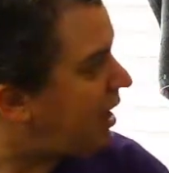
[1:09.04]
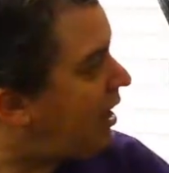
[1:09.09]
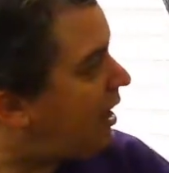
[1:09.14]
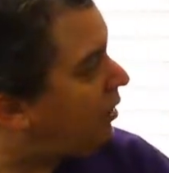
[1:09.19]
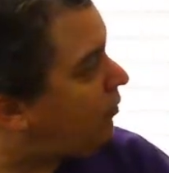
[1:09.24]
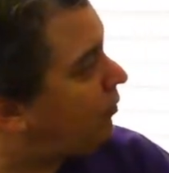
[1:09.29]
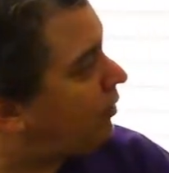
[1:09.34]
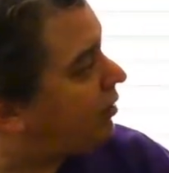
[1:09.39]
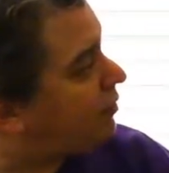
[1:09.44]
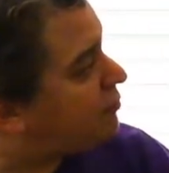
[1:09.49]

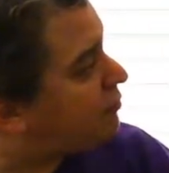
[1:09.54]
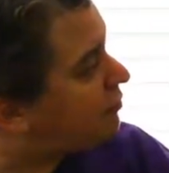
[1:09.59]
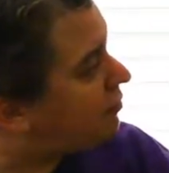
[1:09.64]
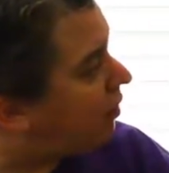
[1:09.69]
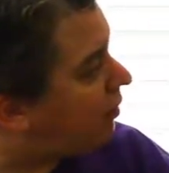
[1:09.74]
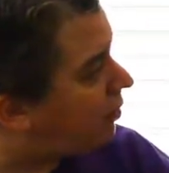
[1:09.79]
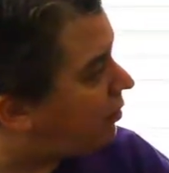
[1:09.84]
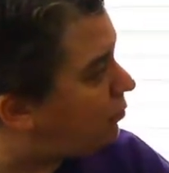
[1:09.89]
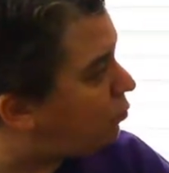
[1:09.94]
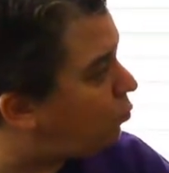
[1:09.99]
We're going to
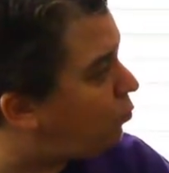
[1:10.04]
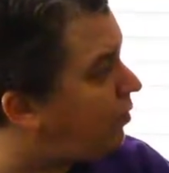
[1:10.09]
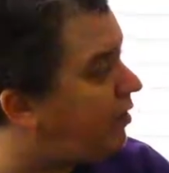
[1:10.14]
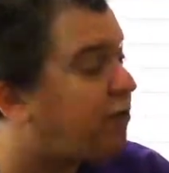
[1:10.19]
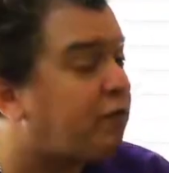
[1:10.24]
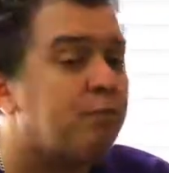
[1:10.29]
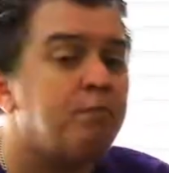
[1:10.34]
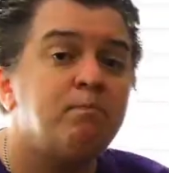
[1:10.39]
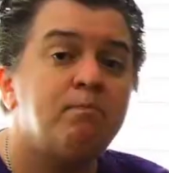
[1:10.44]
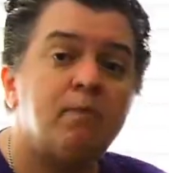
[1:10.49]
start
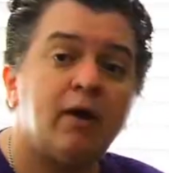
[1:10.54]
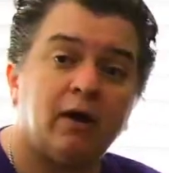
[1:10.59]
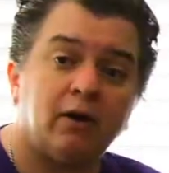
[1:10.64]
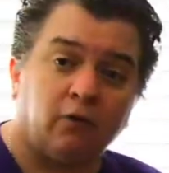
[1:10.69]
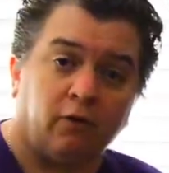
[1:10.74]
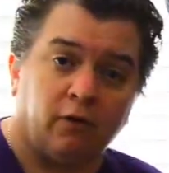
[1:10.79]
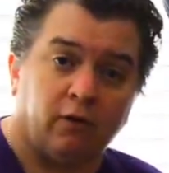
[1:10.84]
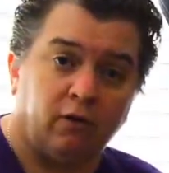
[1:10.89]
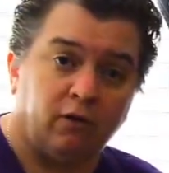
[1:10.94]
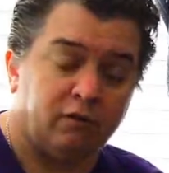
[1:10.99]
with
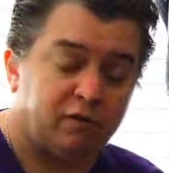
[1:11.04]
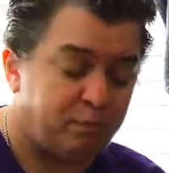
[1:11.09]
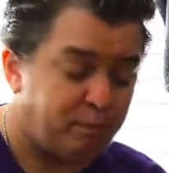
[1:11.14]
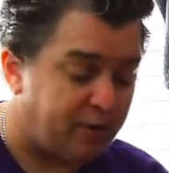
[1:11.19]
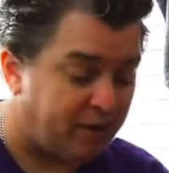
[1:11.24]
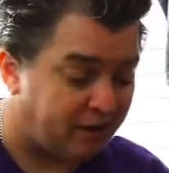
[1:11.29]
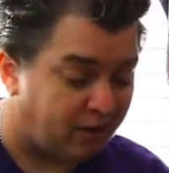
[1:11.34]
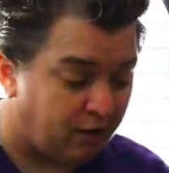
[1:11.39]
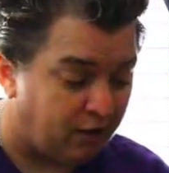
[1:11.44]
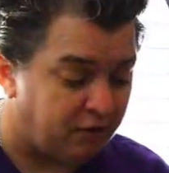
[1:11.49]
minerals
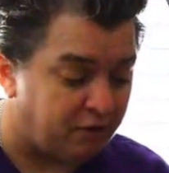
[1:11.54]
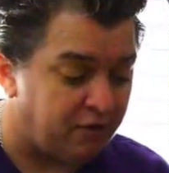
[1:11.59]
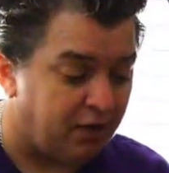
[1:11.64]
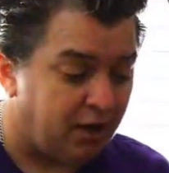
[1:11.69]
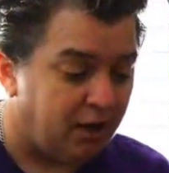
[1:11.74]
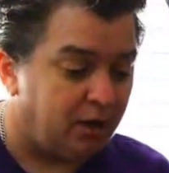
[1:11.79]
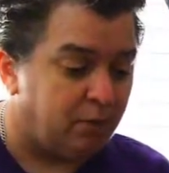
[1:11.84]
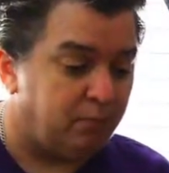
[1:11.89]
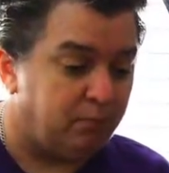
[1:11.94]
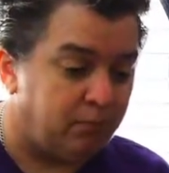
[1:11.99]
because
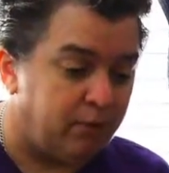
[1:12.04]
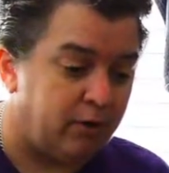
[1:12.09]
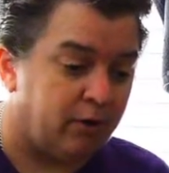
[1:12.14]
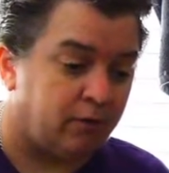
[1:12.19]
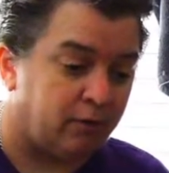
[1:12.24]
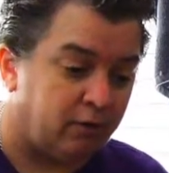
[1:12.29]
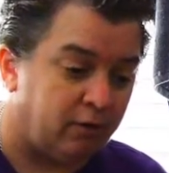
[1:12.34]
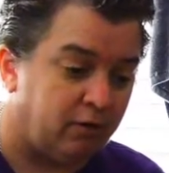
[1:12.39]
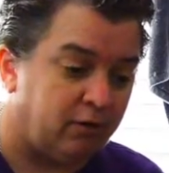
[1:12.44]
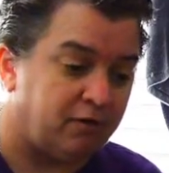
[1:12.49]

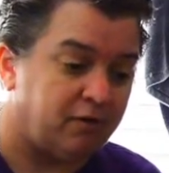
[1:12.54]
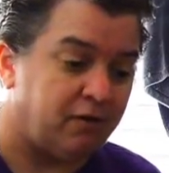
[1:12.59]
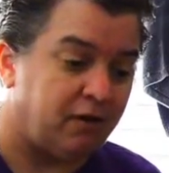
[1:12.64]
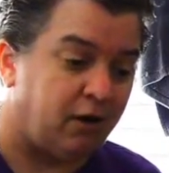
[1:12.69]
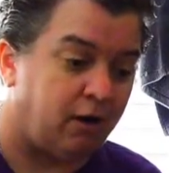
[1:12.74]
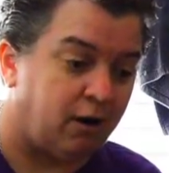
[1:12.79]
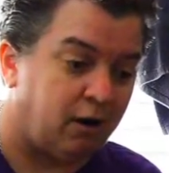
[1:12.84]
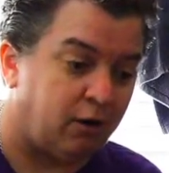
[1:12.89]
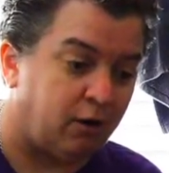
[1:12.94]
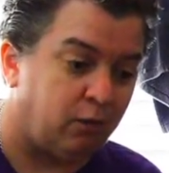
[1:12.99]
minerals
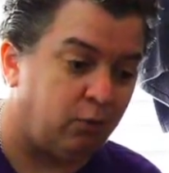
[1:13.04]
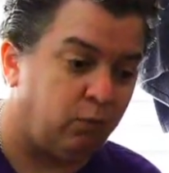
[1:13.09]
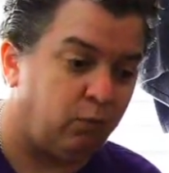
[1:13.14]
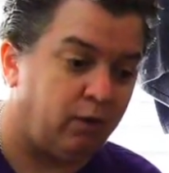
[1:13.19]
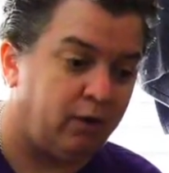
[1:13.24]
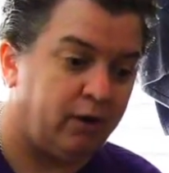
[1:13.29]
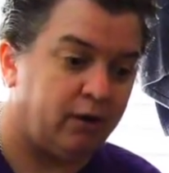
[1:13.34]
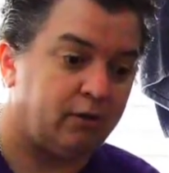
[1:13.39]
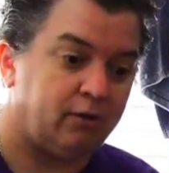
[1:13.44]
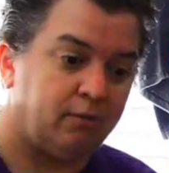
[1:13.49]
are
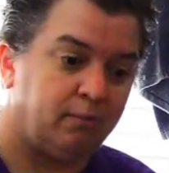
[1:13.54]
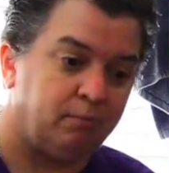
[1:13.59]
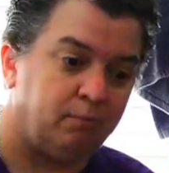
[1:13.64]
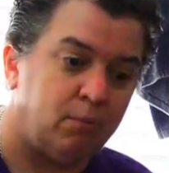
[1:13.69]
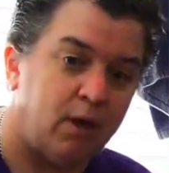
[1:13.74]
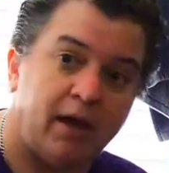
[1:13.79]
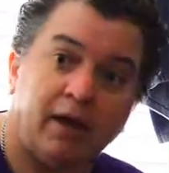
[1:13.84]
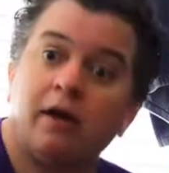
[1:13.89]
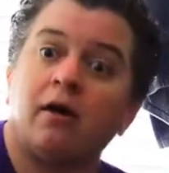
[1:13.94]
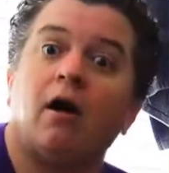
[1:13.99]
what
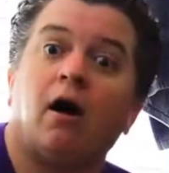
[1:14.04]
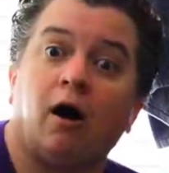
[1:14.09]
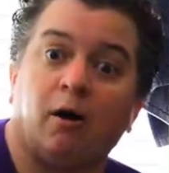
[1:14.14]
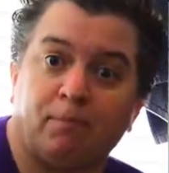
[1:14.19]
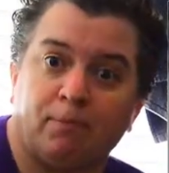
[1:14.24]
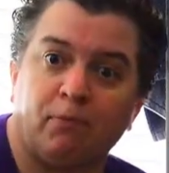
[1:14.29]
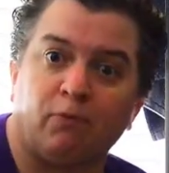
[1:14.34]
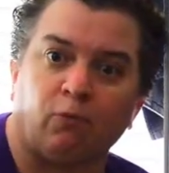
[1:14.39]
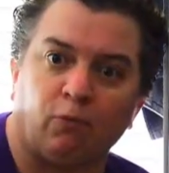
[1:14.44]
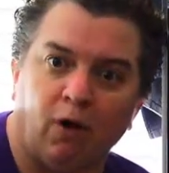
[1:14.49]
make
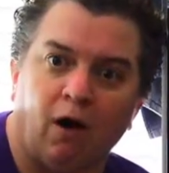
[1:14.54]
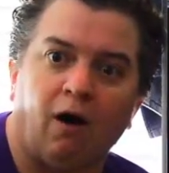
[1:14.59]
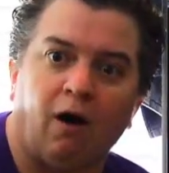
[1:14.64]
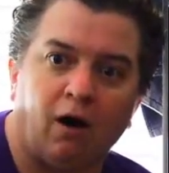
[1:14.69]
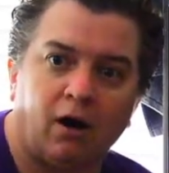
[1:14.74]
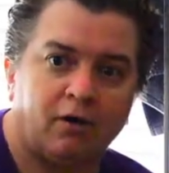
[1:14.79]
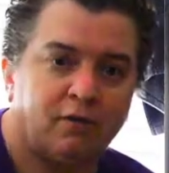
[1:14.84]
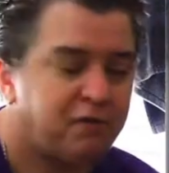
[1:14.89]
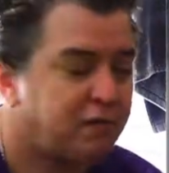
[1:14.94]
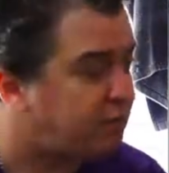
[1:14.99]
up
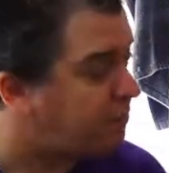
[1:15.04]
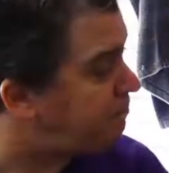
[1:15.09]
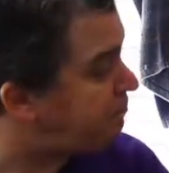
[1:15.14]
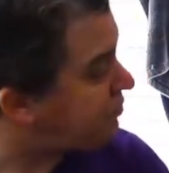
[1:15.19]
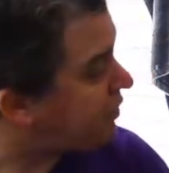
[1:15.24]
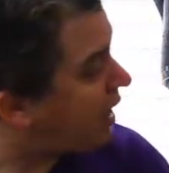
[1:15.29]
rocks.